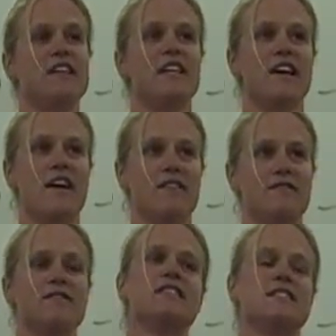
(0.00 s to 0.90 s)
feeling
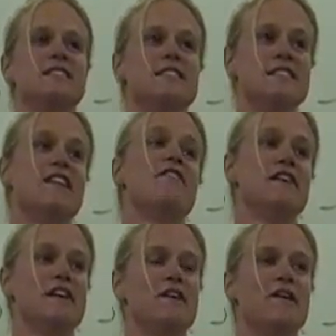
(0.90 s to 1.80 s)
of
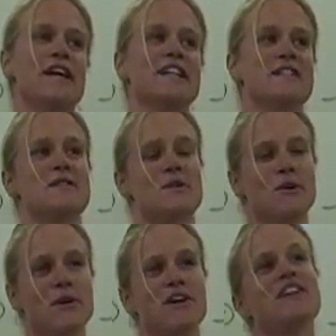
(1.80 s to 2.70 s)
loving going to
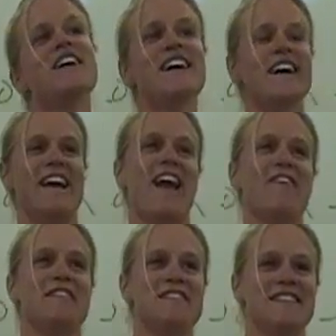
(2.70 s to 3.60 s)
school. And
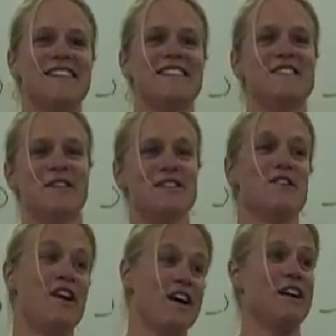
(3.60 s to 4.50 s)
obviously, students
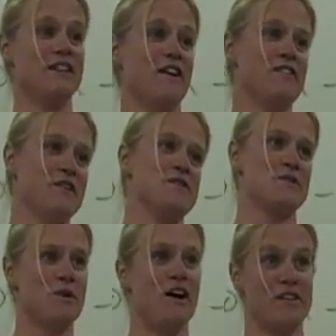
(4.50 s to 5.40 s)
are not going to love to go to
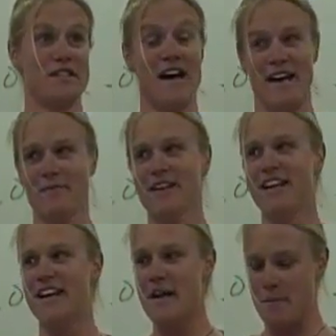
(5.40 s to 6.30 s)
school all the time.
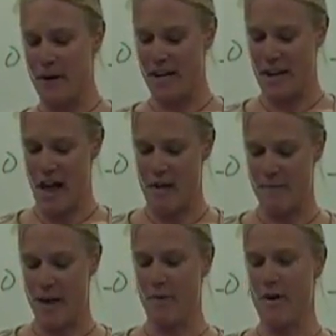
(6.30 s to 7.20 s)
But
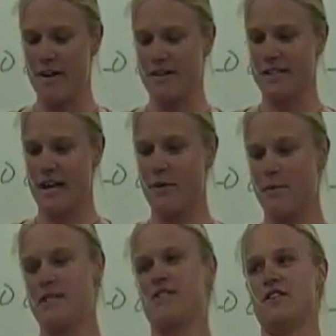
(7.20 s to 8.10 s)
I want
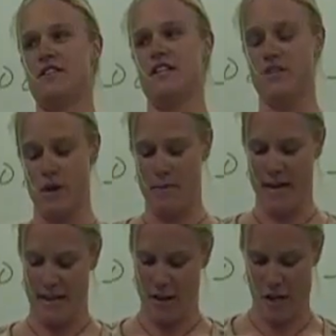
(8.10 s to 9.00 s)
my students to enjoy
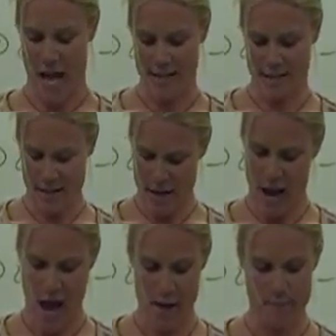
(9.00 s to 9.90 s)
being in their class.
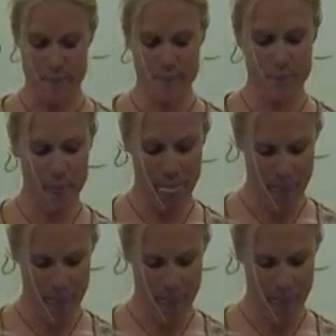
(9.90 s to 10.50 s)
I